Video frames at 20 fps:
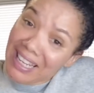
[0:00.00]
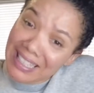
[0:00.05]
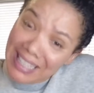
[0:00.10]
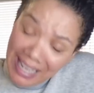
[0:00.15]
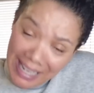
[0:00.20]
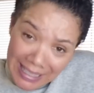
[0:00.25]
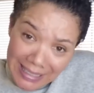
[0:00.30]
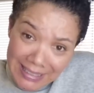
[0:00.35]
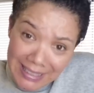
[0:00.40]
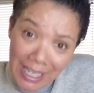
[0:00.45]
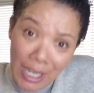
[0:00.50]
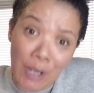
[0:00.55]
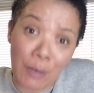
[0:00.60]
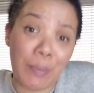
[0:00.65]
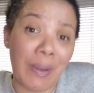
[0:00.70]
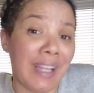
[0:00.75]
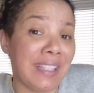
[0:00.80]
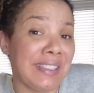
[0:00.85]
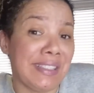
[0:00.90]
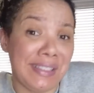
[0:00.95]
Guys, I hope
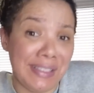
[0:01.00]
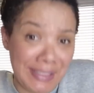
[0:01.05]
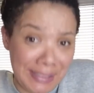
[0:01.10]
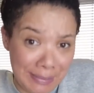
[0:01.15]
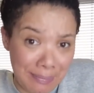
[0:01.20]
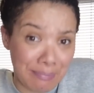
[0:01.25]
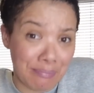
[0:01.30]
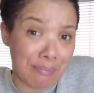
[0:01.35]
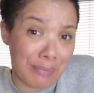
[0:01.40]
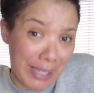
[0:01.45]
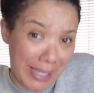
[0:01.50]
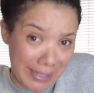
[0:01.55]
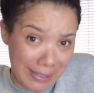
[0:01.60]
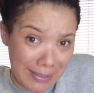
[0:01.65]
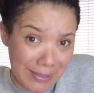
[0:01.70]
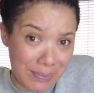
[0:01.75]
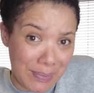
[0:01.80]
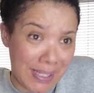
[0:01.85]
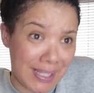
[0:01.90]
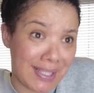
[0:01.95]
I didn't
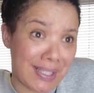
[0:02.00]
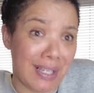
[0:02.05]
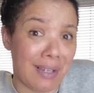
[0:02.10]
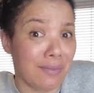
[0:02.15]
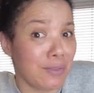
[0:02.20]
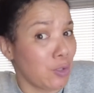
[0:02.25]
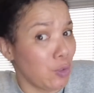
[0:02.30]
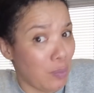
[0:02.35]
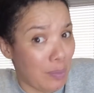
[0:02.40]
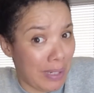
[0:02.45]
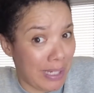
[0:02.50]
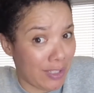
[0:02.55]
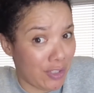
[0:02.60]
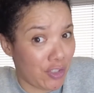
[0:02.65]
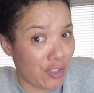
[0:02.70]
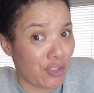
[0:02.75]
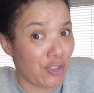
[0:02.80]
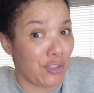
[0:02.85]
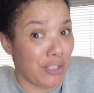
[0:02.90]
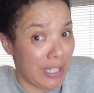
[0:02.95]
embarrass myself too
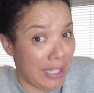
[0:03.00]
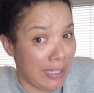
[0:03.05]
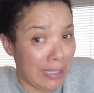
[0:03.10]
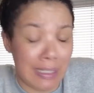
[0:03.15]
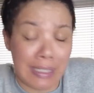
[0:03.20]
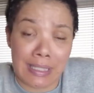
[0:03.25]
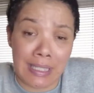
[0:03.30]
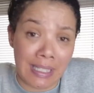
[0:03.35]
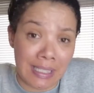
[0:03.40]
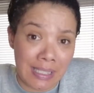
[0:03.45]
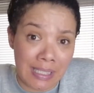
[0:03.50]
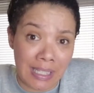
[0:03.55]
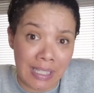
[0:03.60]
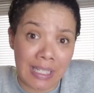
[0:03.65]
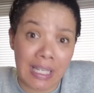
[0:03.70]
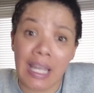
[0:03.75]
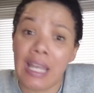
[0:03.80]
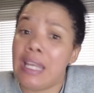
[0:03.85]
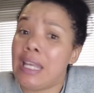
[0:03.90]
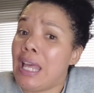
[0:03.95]
much today. As I said,